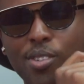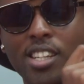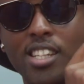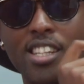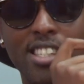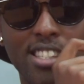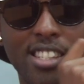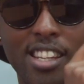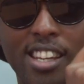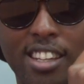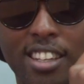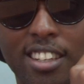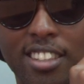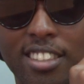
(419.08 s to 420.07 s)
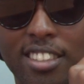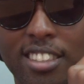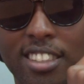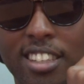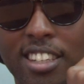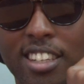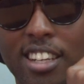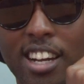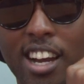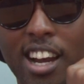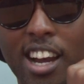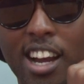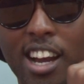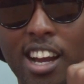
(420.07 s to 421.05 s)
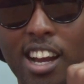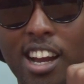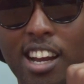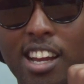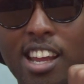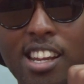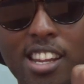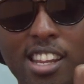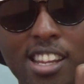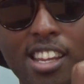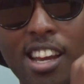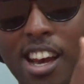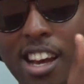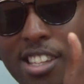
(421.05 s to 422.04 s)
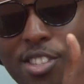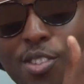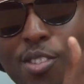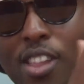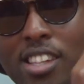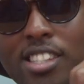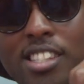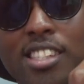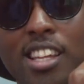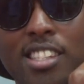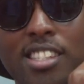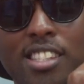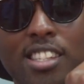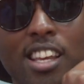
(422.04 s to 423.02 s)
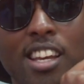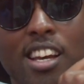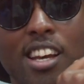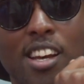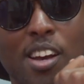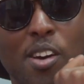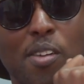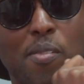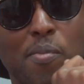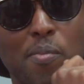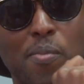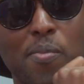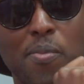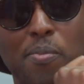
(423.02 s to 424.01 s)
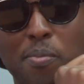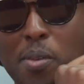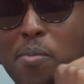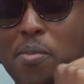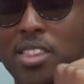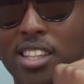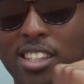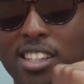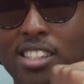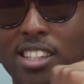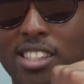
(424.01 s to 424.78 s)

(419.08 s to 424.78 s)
To eat a snake. And yeah, so that's maybe the